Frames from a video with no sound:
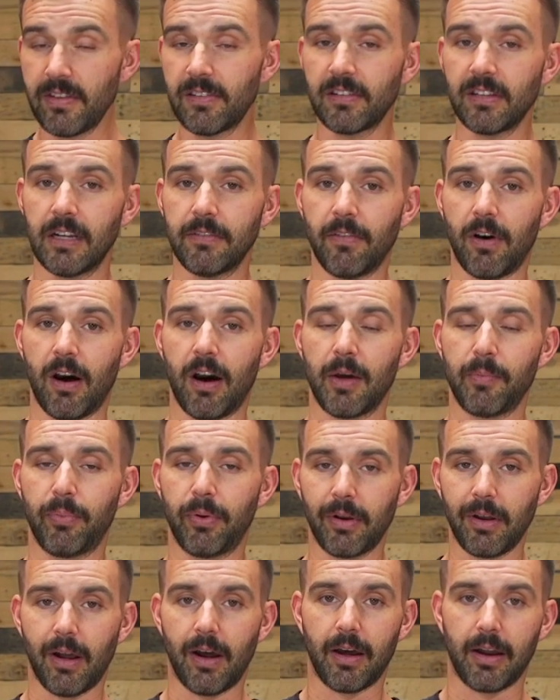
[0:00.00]
this glove on,
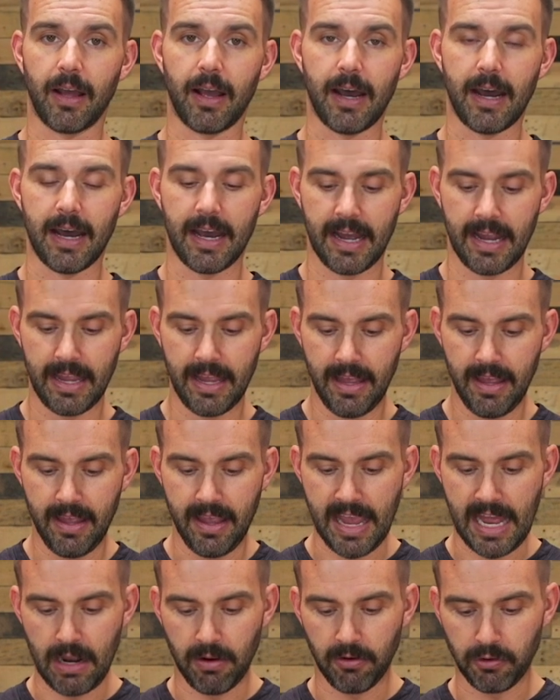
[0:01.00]
put it on high,
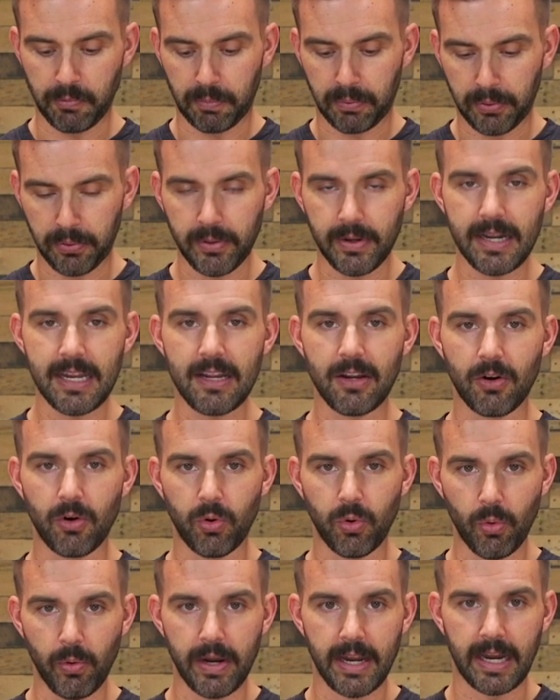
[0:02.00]
and it was pretty
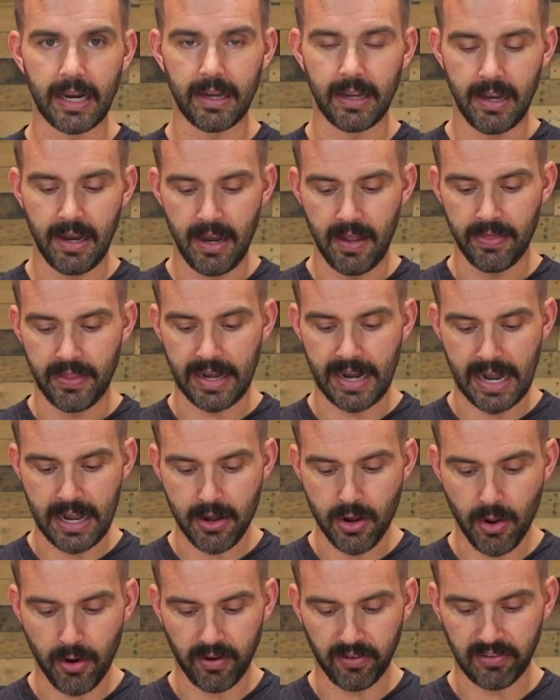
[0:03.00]
quick that I
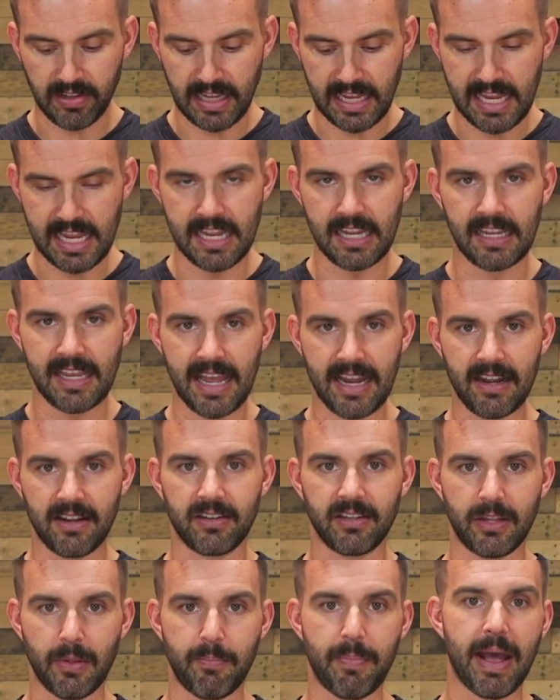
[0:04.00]
noticed the heat getting
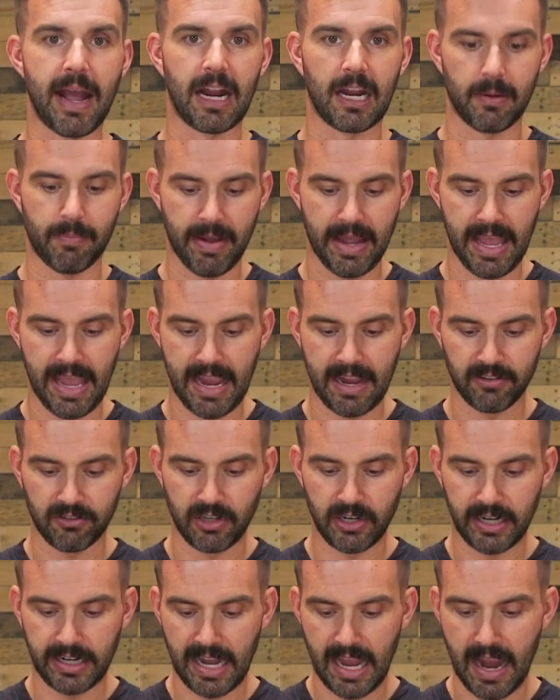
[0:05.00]
to the back of my hand. So
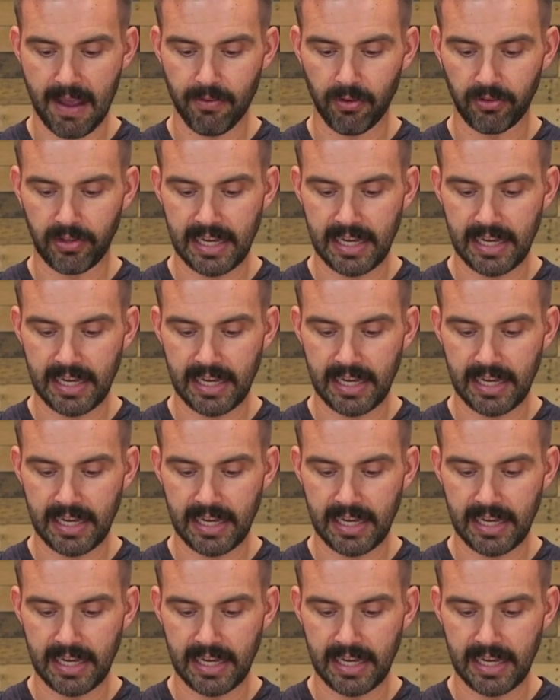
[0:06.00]
you're gonna have those